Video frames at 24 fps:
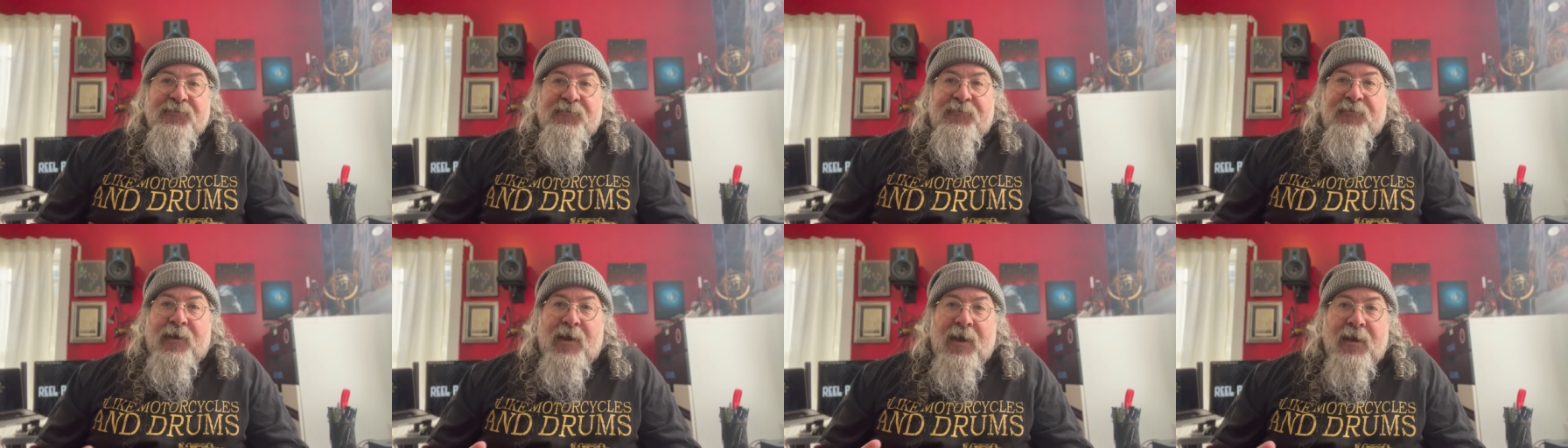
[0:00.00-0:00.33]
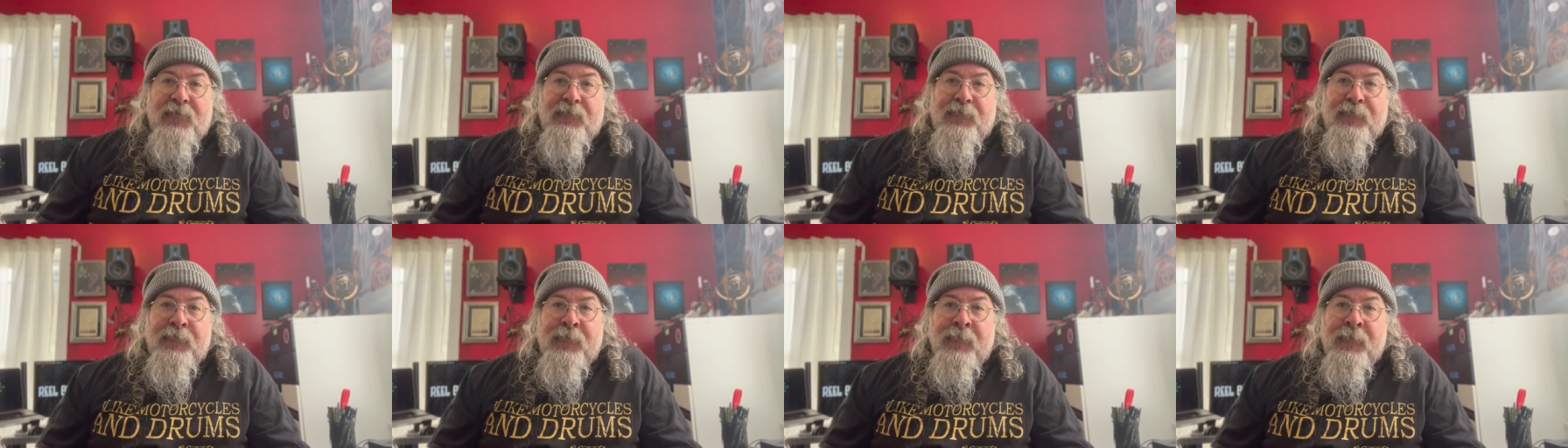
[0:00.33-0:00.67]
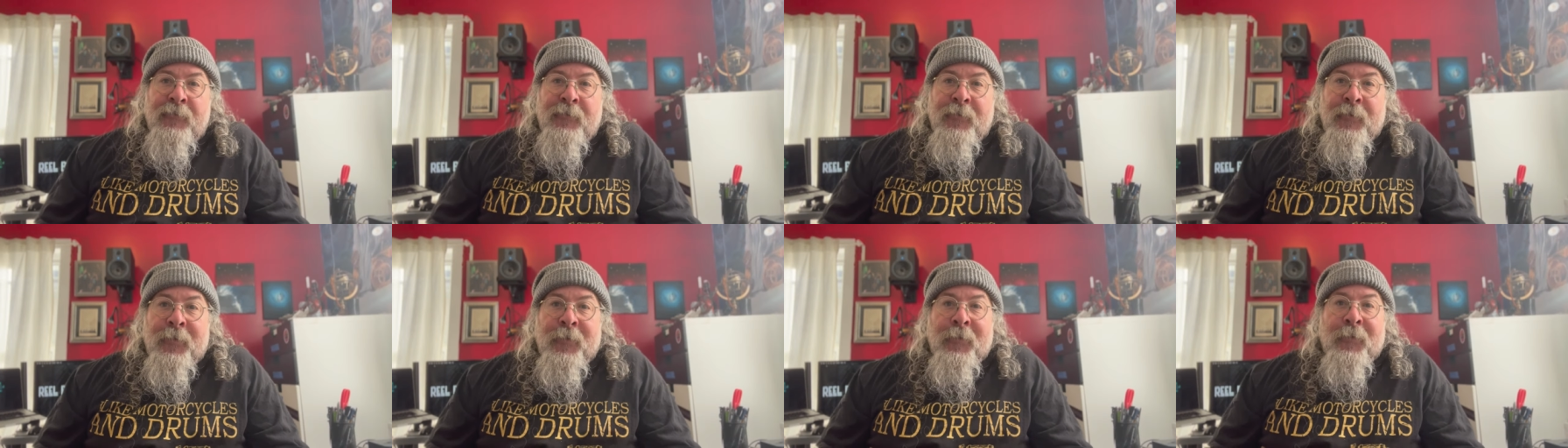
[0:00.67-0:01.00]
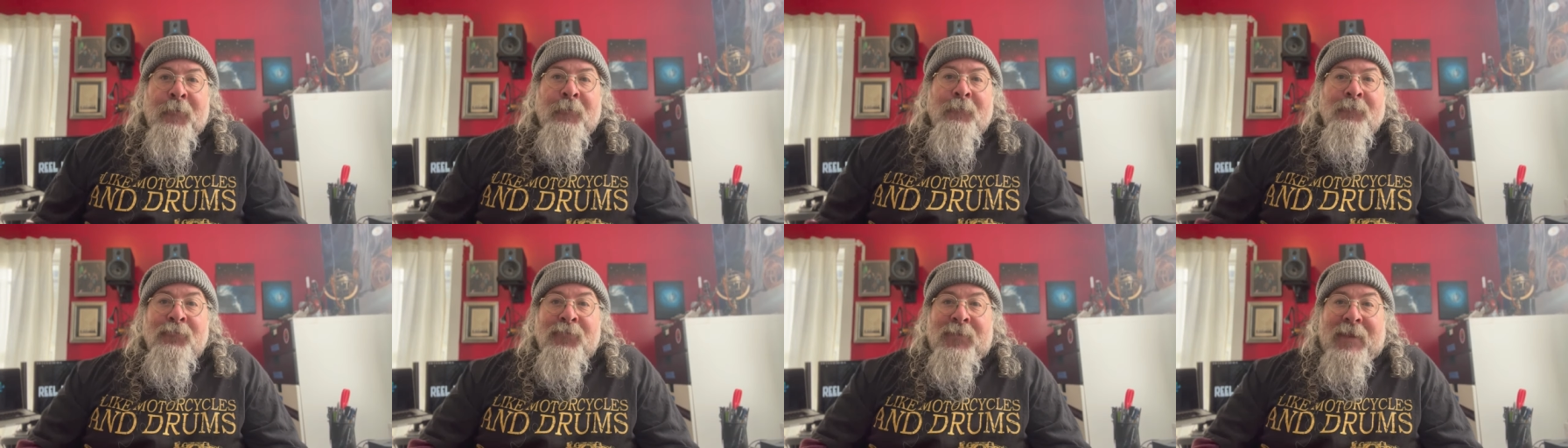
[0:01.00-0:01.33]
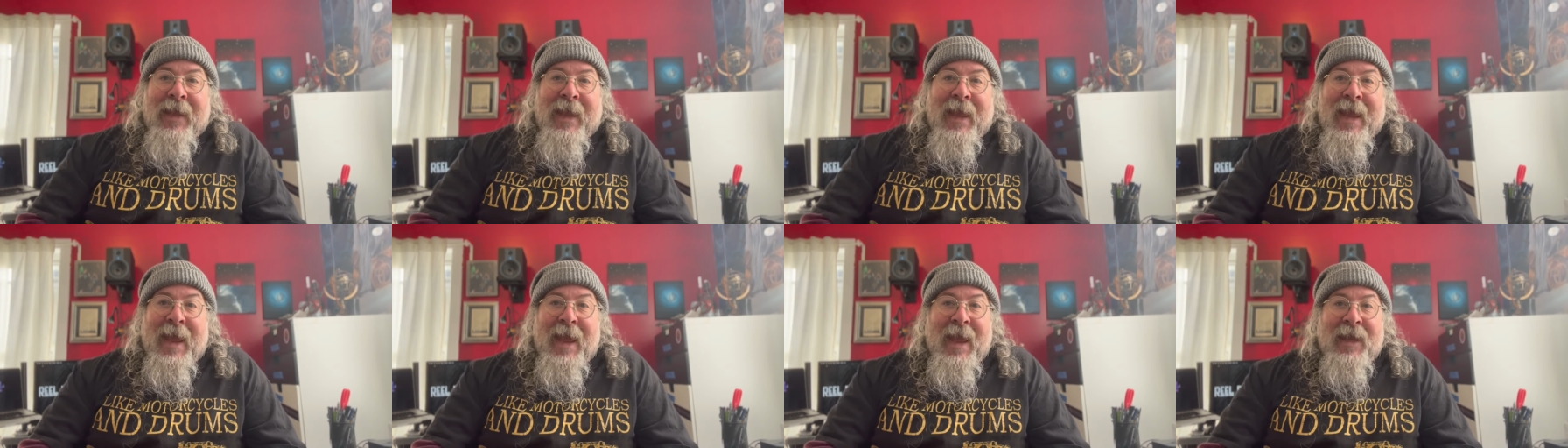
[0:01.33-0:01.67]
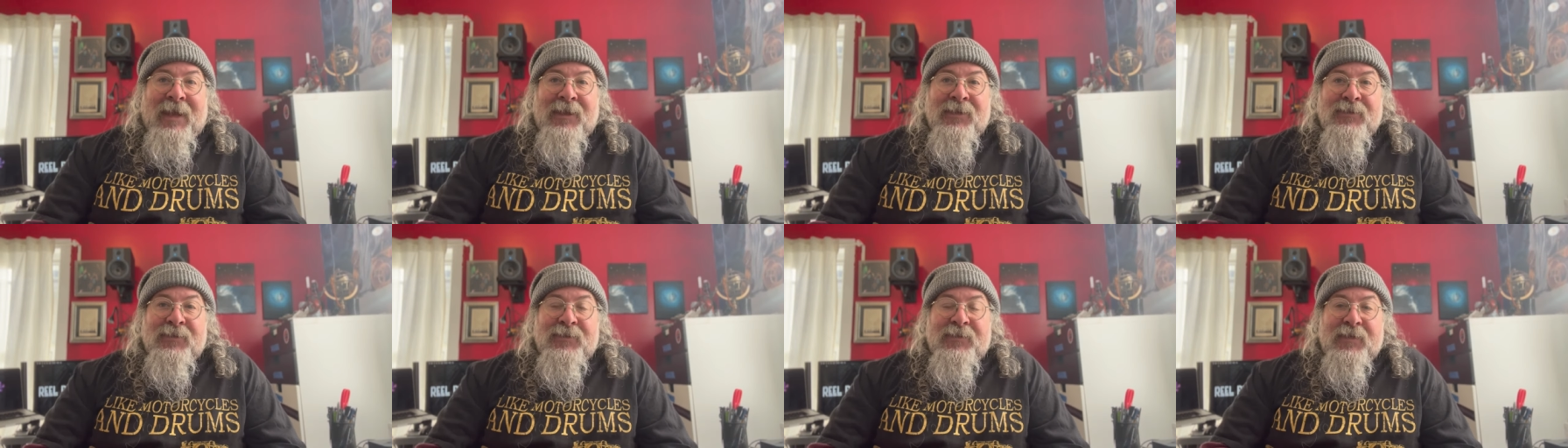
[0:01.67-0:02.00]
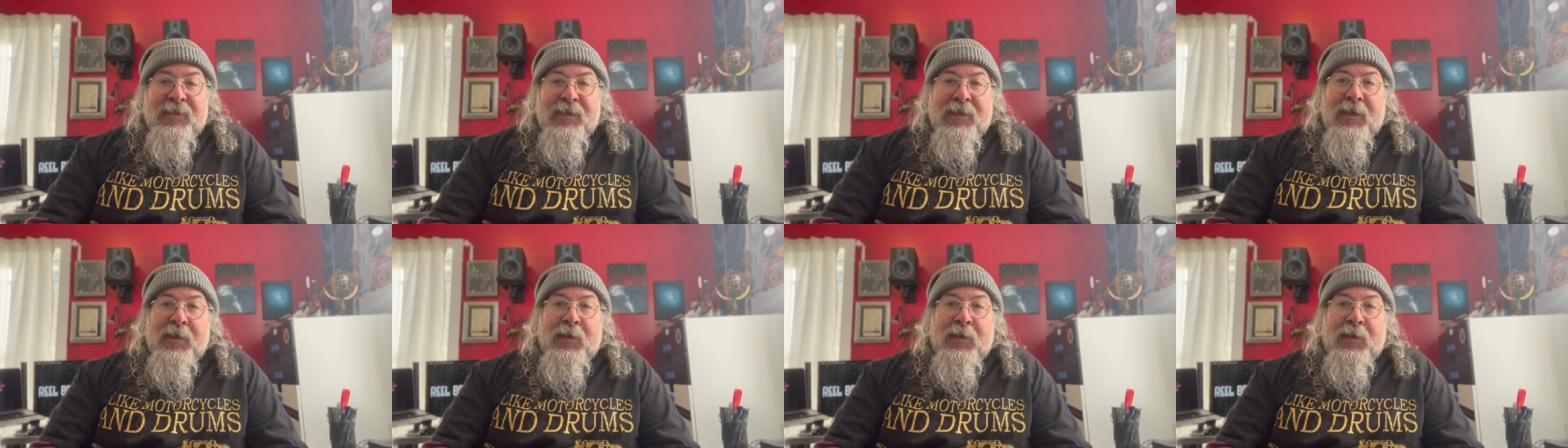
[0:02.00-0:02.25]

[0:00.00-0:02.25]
5 and